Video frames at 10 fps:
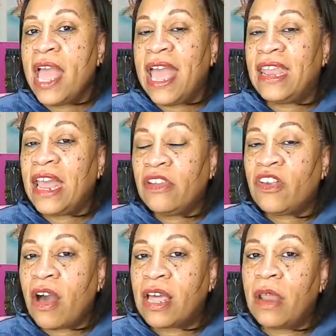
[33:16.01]
and they're
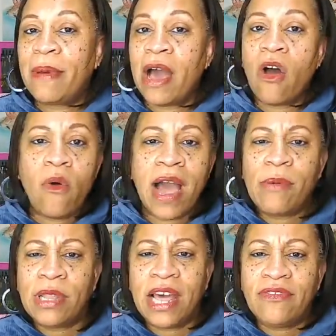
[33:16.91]
talking about, oh, I
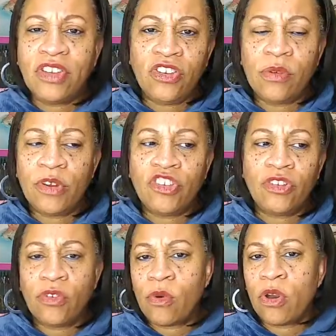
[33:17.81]
would love to do what you're
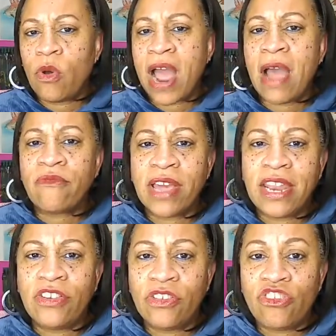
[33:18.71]
doing, or I'm ready
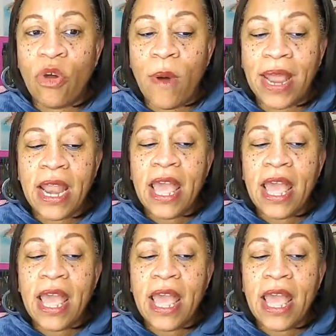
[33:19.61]
to join.